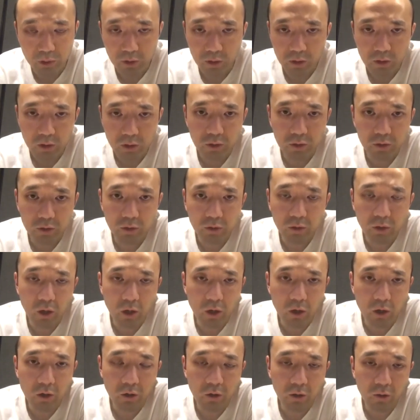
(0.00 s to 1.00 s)
Although
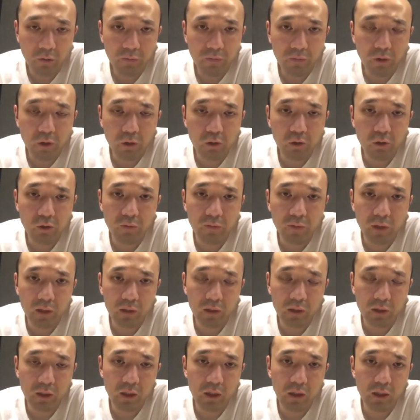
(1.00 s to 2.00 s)
all 4
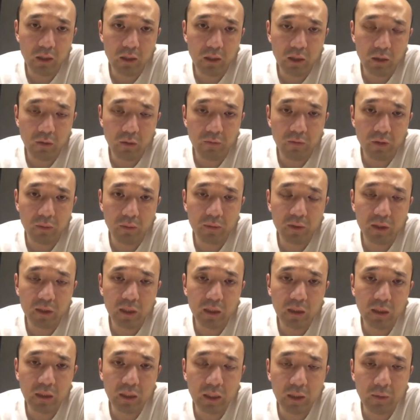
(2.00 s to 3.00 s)
co-founders are from
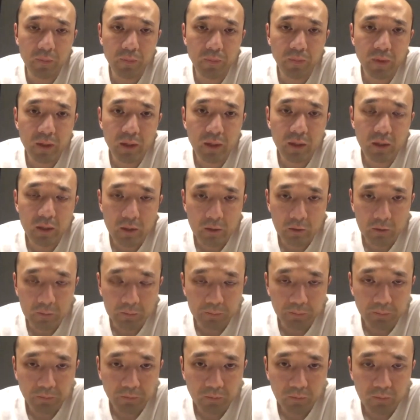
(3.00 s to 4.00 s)
Sydney,
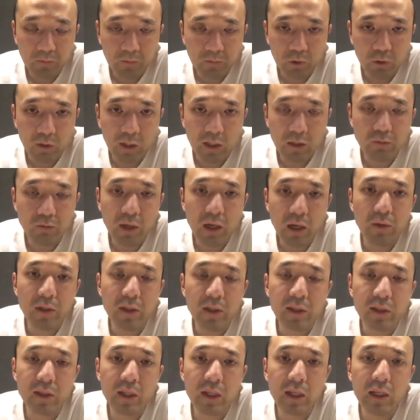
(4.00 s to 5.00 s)
so that's why we
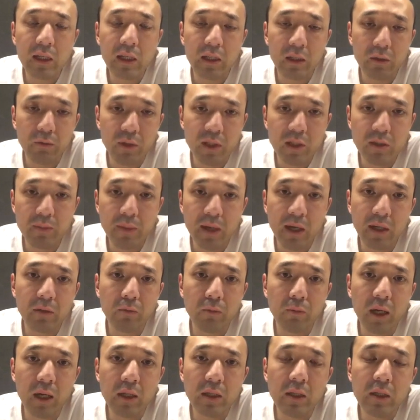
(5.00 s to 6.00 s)
spent
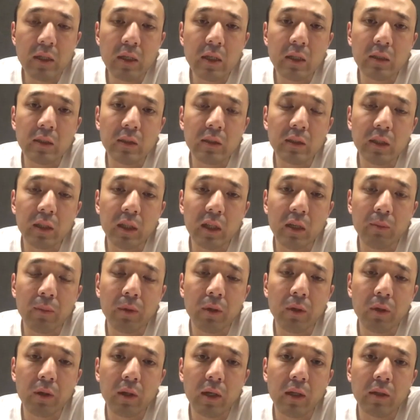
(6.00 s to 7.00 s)
1 year in
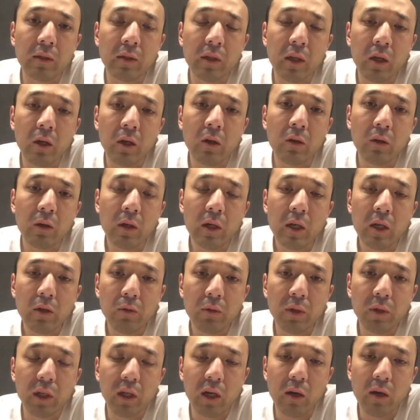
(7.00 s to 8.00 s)
Singapore, and now
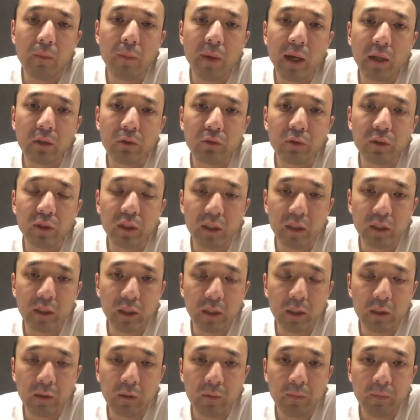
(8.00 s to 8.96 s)
we come back to Sydney.